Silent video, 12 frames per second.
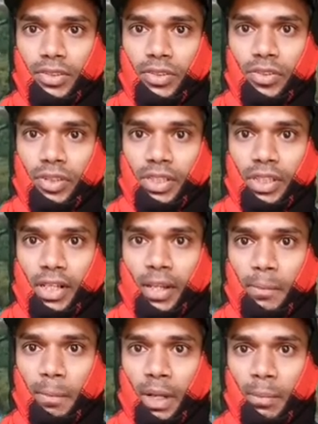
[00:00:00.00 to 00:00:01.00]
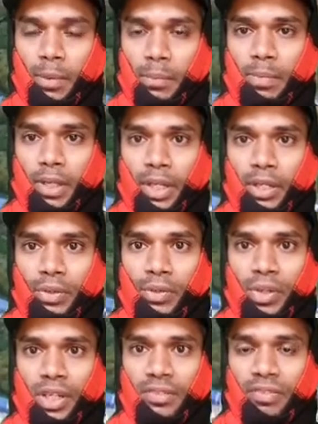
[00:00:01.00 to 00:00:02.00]
Indonesian environment very
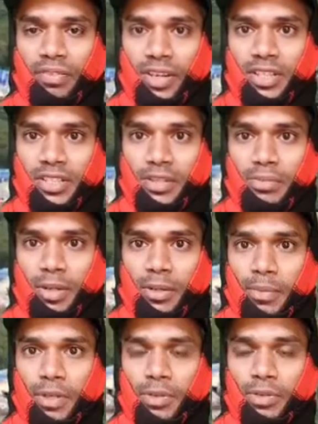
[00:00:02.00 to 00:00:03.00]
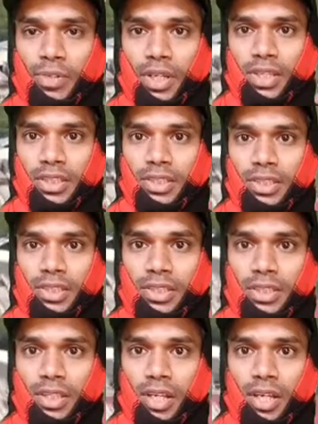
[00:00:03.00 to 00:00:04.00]
good and fresh environment, no dusty
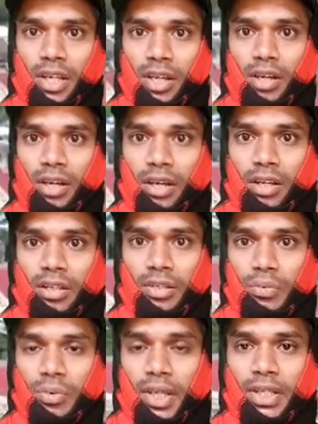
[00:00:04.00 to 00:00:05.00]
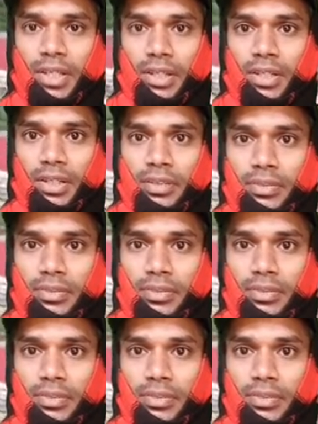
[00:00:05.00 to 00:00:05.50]
on the weather